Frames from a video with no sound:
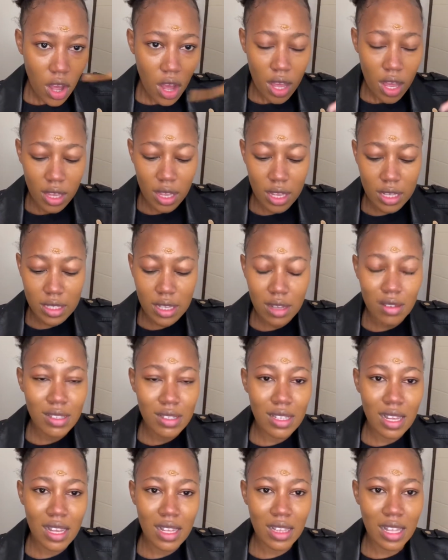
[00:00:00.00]
Yes, I was
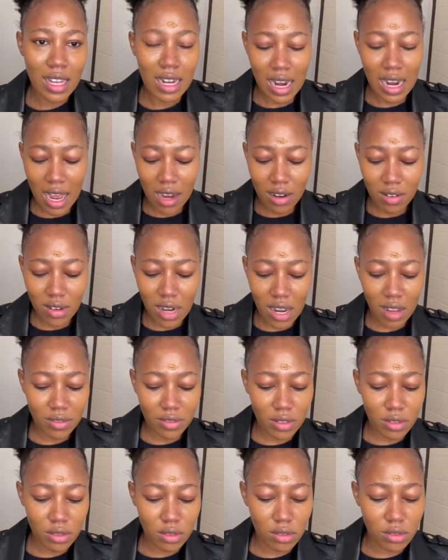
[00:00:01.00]
saying that I don't have
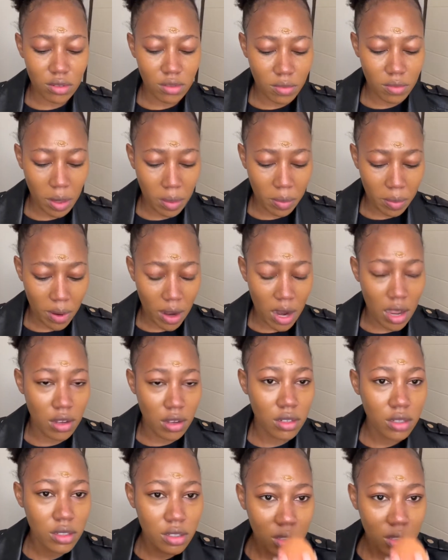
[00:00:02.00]
to do my brows,